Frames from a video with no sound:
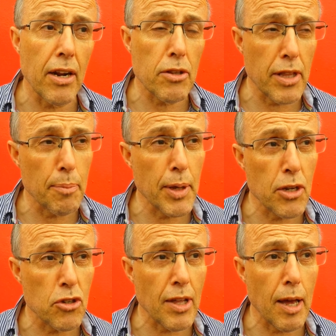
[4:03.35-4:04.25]
And I think
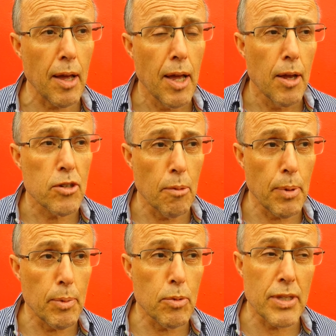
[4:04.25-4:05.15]
because of that, some
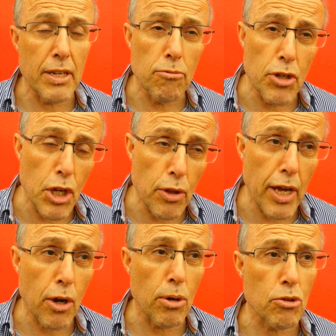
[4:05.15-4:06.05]
people didn't renew
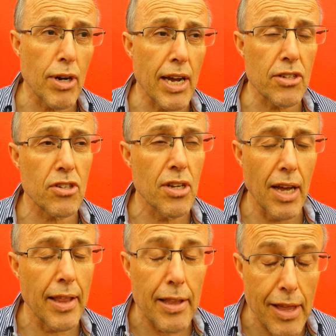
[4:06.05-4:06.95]
their contracts,
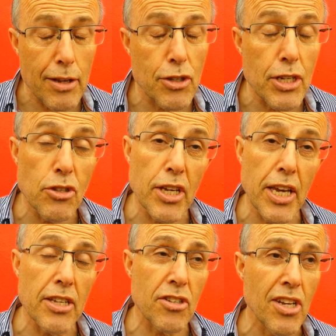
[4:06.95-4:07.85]
their season
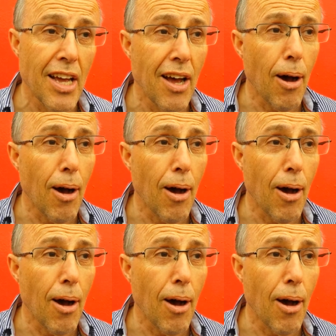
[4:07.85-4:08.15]
tickets. Yeah.